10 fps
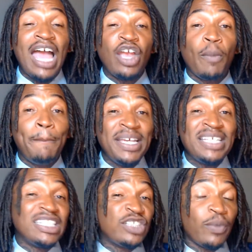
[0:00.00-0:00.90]
on
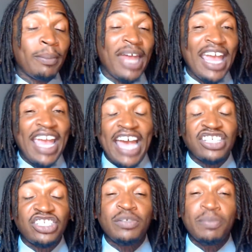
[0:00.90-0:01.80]
business from
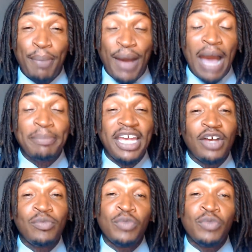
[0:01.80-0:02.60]
Lancaster, Palmdale,